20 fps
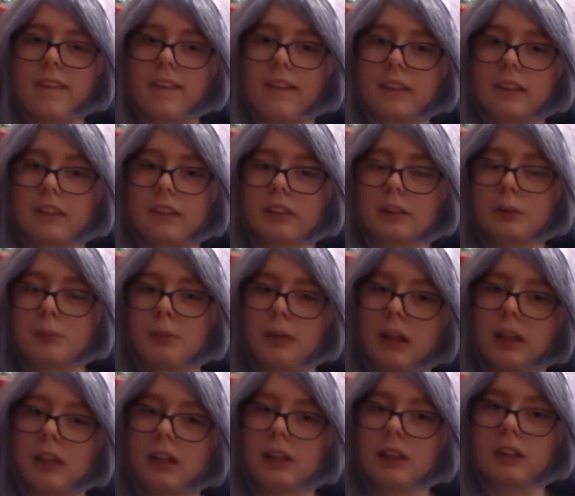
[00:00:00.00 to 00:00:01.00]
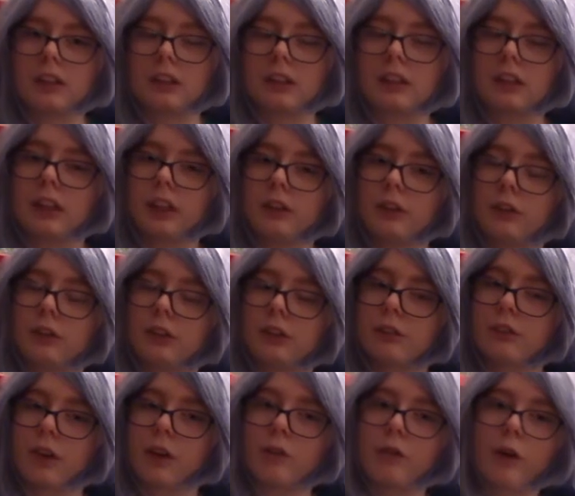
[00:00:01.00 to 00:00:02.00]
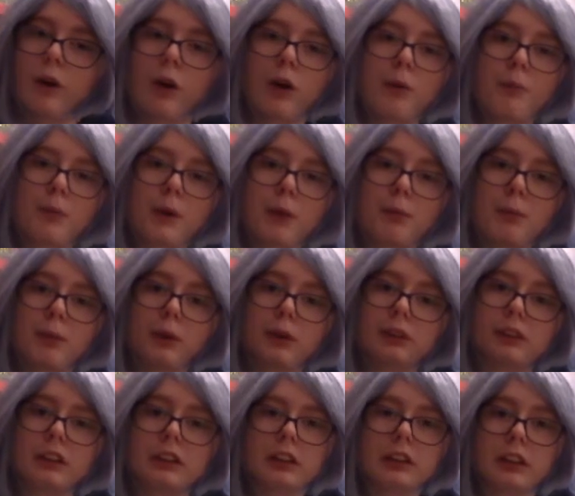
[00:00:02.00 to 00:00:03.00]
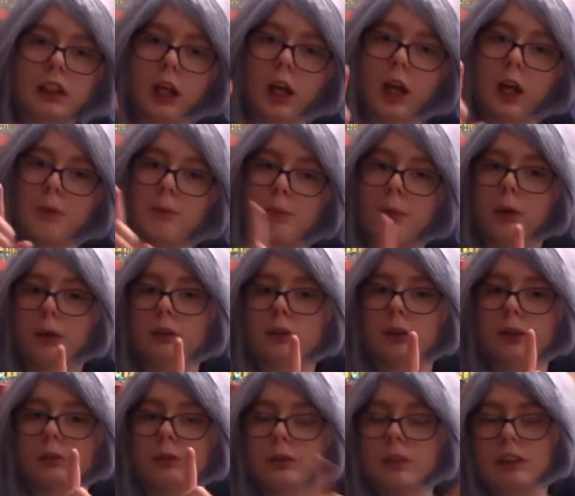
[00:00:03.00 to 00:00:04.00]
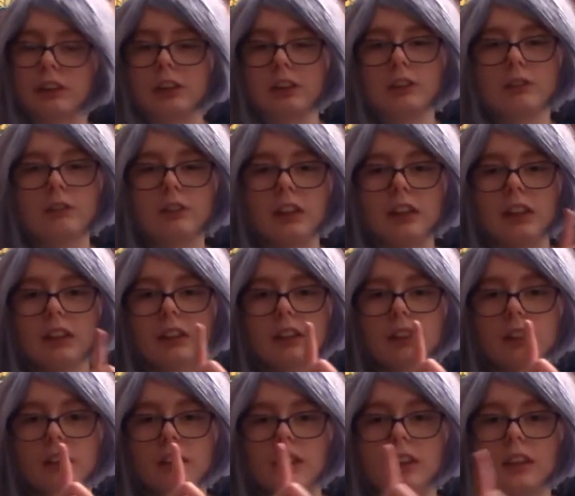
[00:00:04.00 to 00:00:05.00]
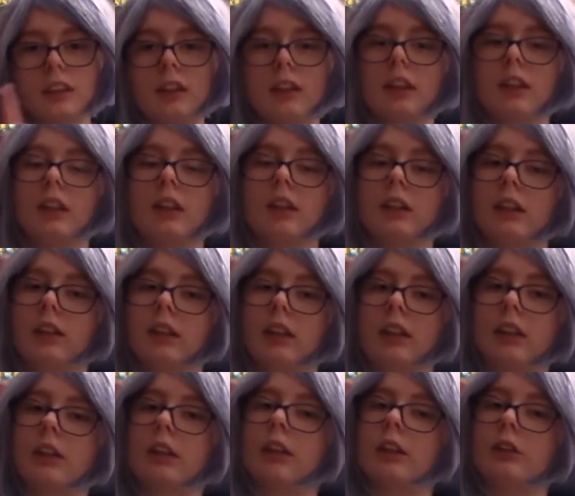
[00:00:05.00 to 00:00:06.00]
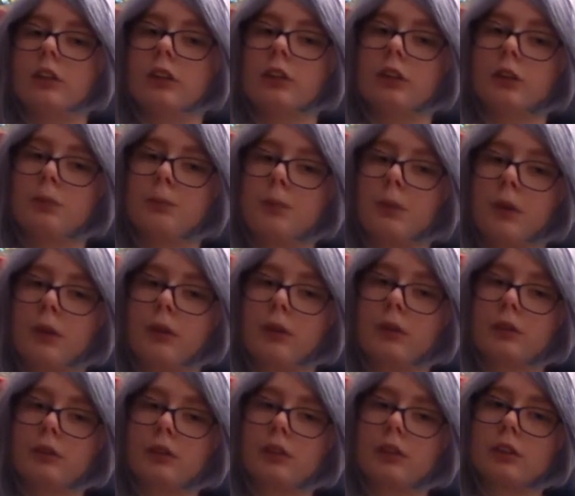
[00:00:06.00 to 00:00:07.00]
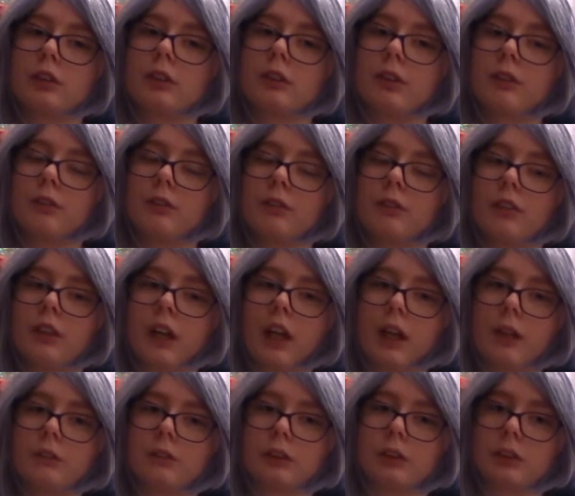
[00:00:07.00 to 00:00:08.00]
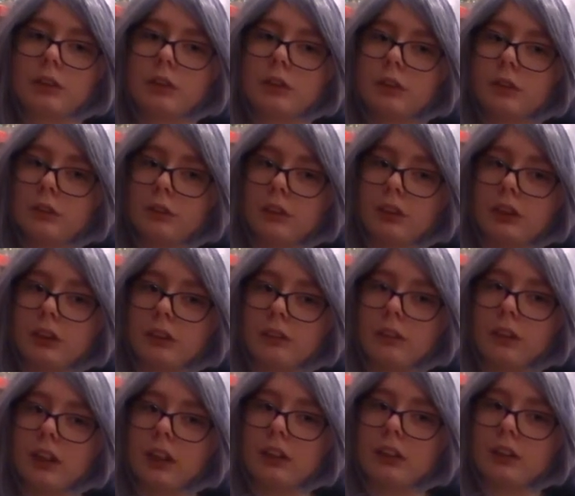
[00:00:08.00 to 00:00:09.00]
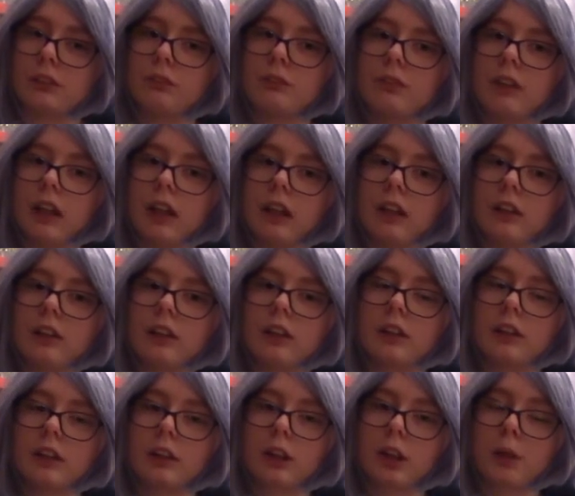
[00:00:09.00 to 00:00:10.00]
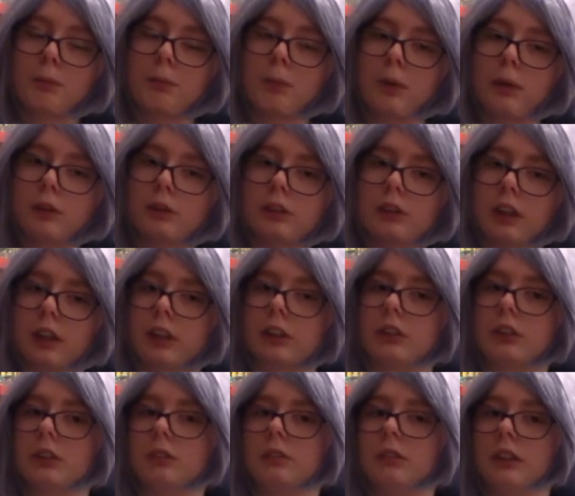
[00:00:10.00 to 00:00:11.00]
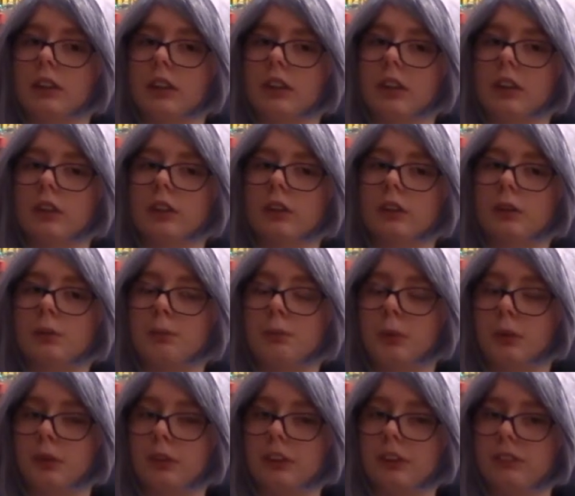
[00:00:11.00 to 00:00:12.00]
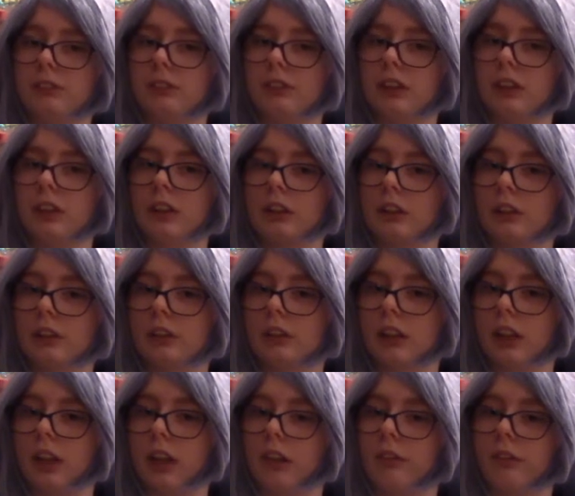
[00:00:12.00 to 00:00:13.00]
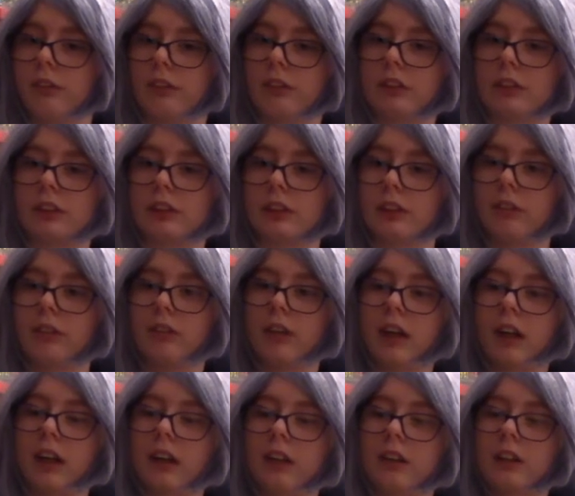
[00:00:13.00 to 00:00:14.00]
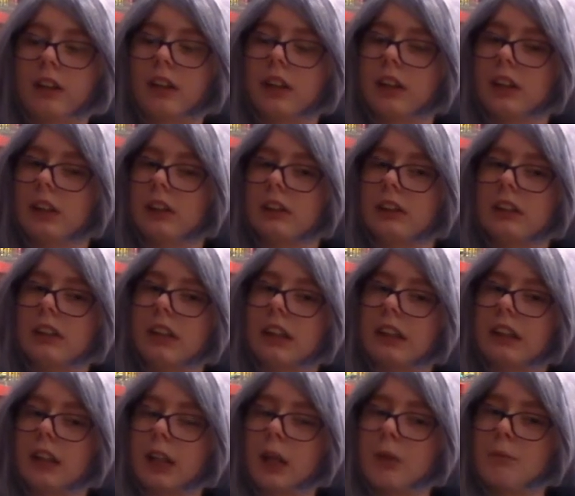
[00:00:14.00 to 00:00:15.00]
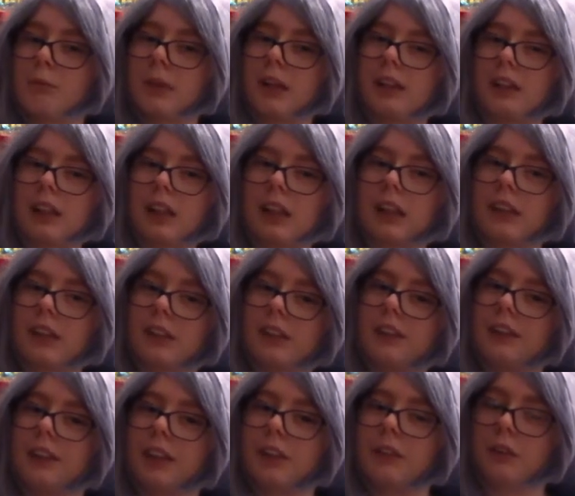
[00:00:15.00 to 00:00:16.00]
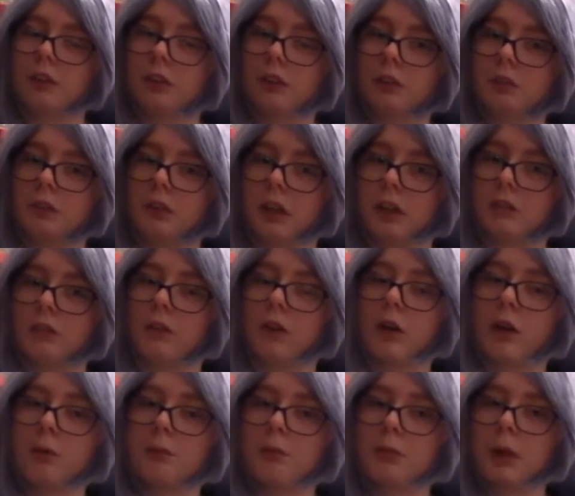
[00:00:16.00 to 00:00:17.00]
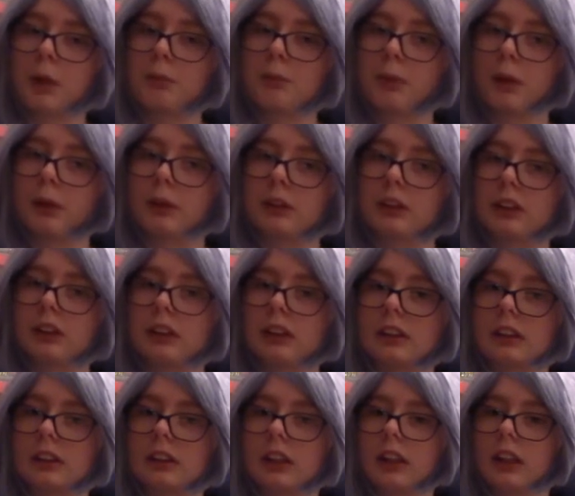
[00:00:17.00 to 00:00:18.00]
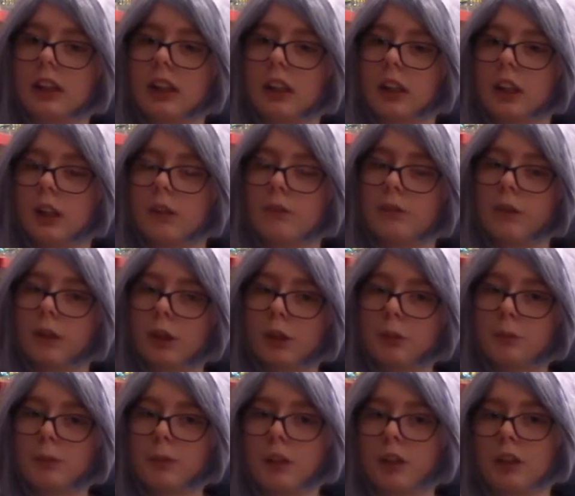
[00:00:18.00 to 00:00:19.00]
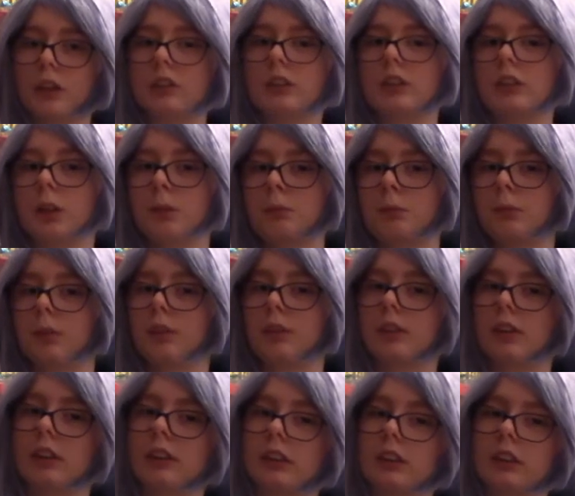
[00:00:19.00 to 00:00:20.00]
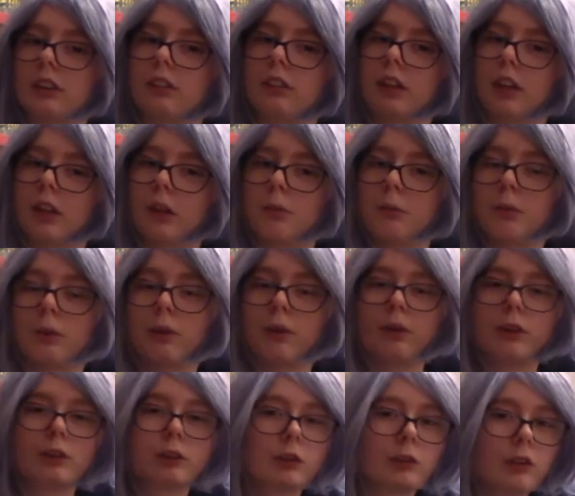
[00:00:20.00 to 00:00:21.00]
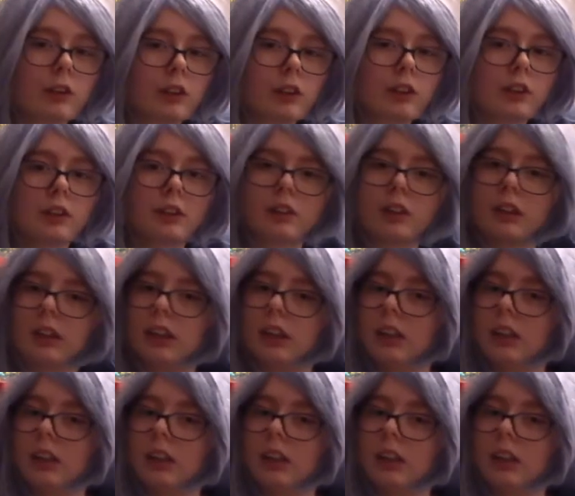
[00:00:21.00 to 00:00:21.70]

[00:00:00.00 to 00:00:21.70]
Click the bell icon to get notified of all my posts. I post once a week, and I do post live streams once a week as well, and then I post extra videos, bonus videos every once in a while. So click that bell icon to get notified of all my posts. And follow me on Tumblr, Instagram, or Twitter.